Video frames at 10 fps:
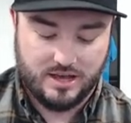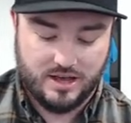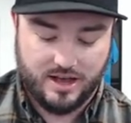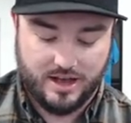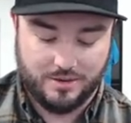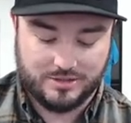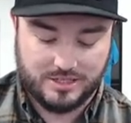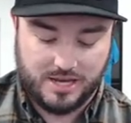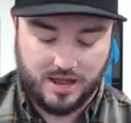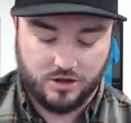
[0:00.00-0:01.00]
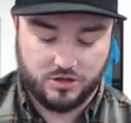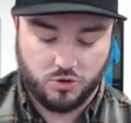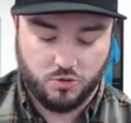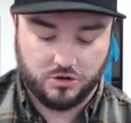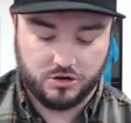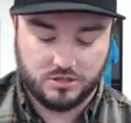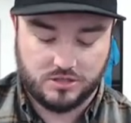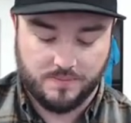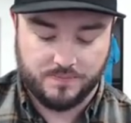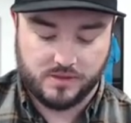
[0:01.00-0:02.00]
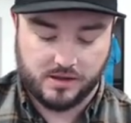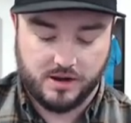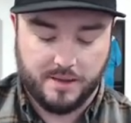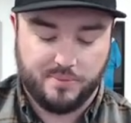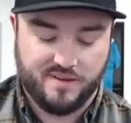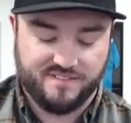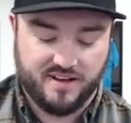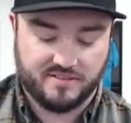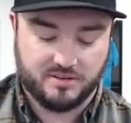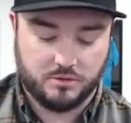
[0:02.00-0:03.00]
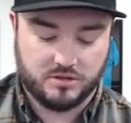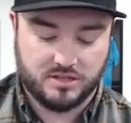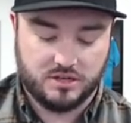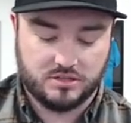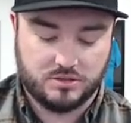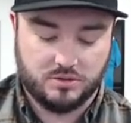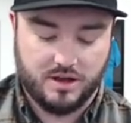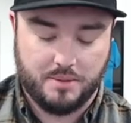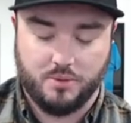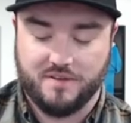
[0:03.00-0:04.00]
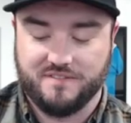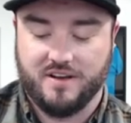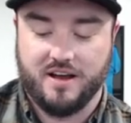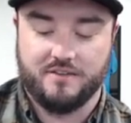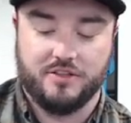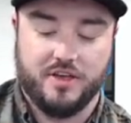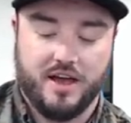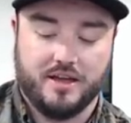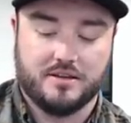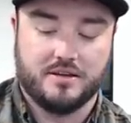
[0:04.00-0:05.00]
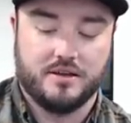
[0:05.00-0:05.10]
It was a 10 on the corners, 9.5 everywhere else. So a 9.5 on that.